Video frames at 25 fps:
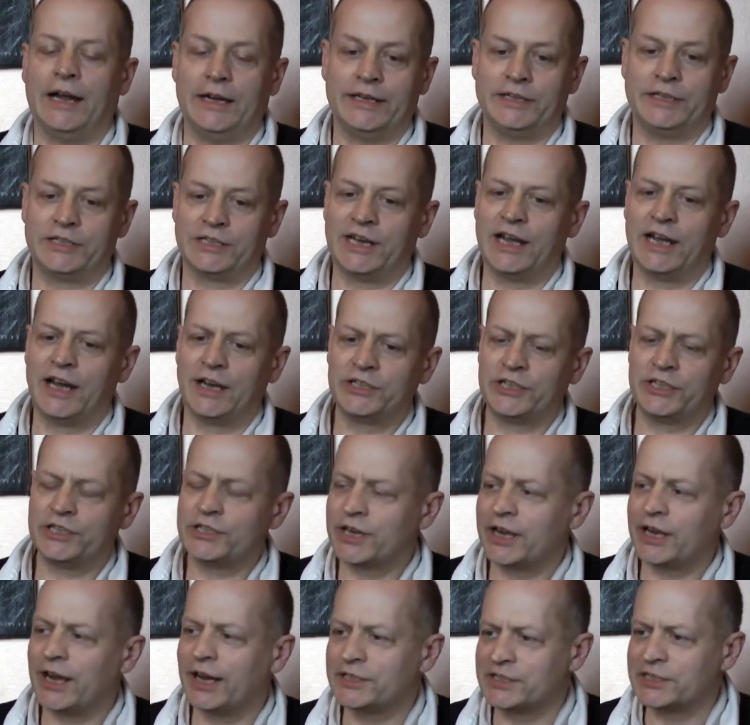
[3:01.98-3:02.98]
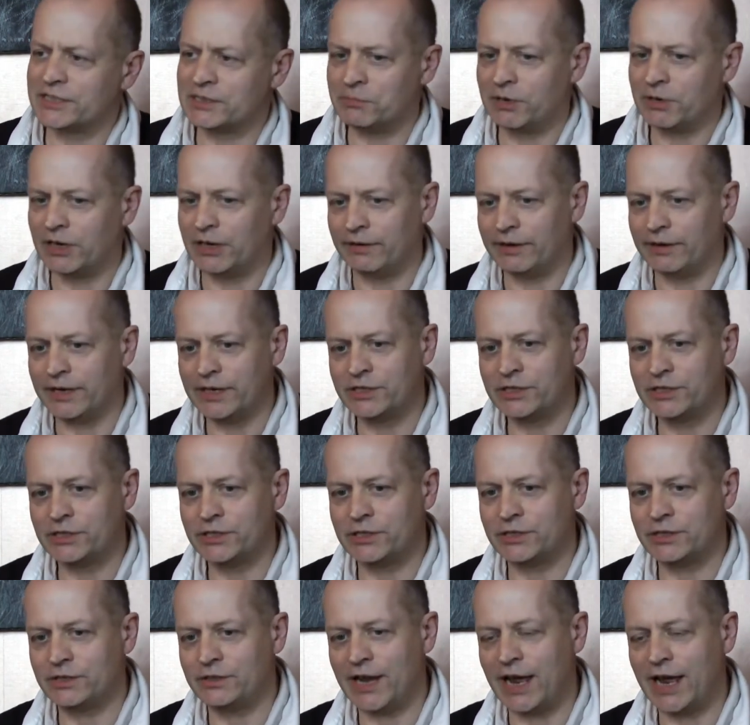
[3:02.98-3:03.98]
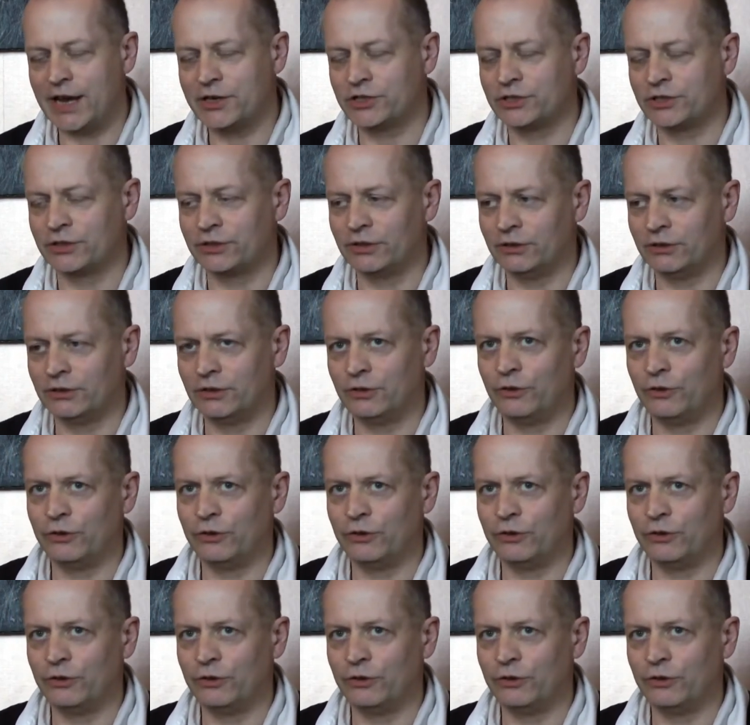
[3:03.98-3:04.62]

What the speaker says: Its largest customer is National